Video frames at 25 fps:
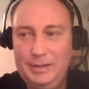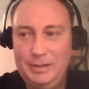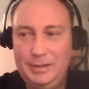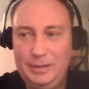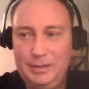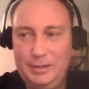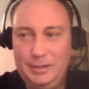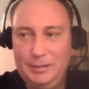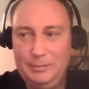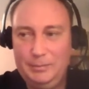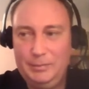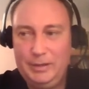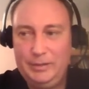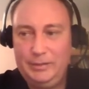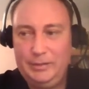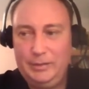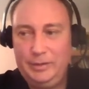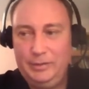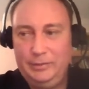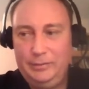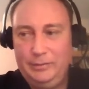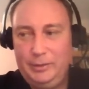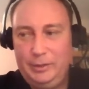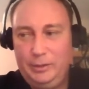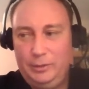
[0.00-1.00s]
But
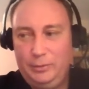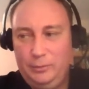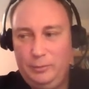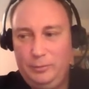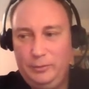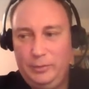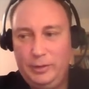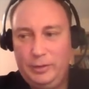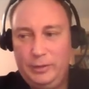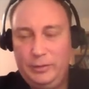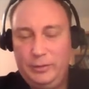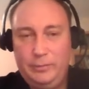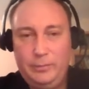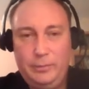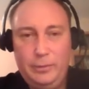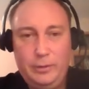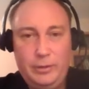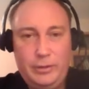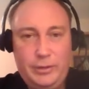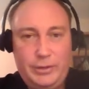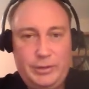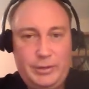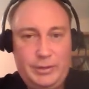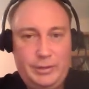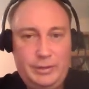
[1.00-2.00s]
then we do the
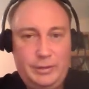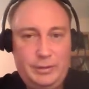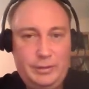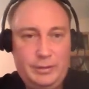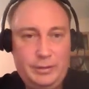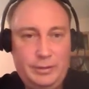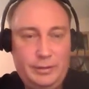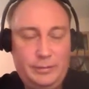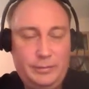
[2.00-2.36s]
reverse.